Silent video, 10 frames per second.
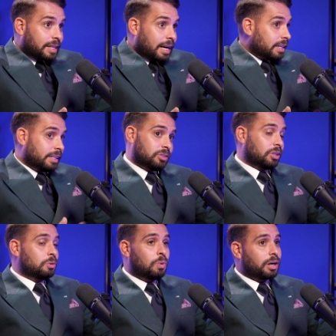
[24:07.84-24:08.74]
Exactly.
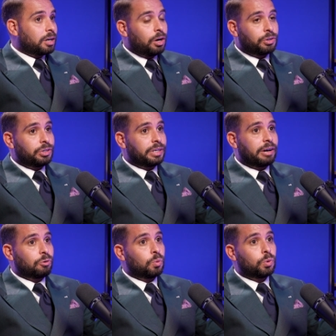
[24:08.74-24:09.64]
So you work hard and you
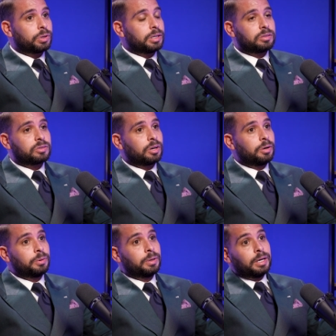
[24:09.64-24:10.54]
get rewarded.
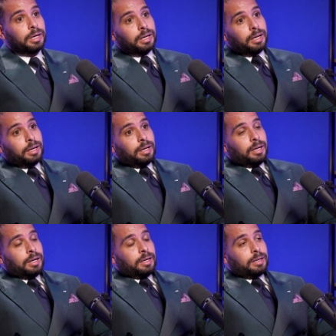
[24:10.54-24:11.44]
So
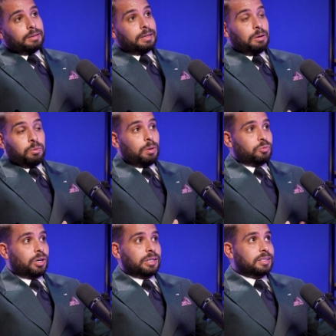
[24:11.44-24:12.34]
yeah, what I'm
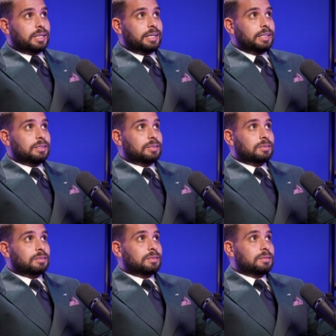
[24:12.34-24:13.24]
trying to say
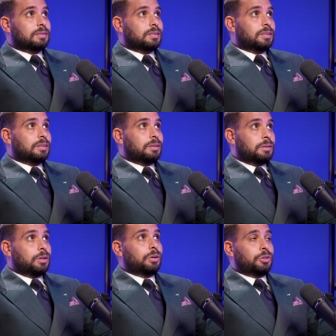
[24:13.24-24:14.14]
is
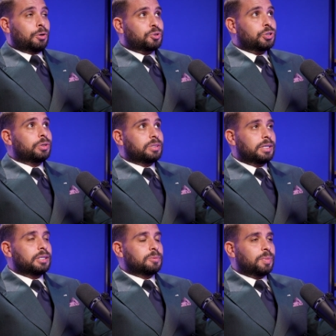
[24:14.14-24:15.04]
the
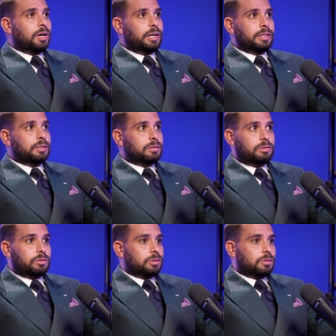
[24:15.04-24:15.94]
opportunity in Dubai is
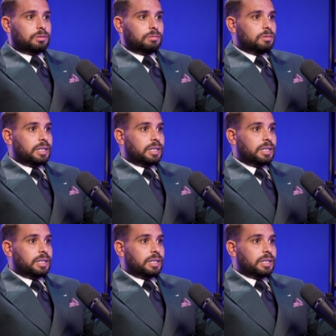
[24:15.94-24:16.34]
just...